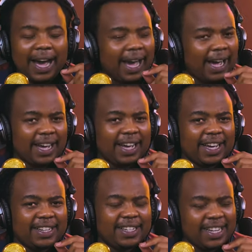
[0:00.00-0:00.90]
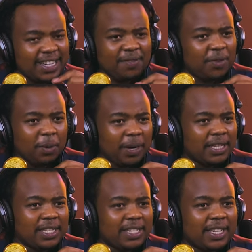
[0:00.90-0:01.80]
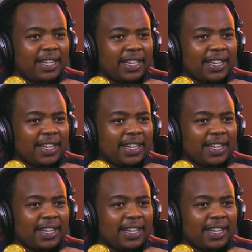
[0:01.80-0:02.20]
Huh? Did I just say fuel prices?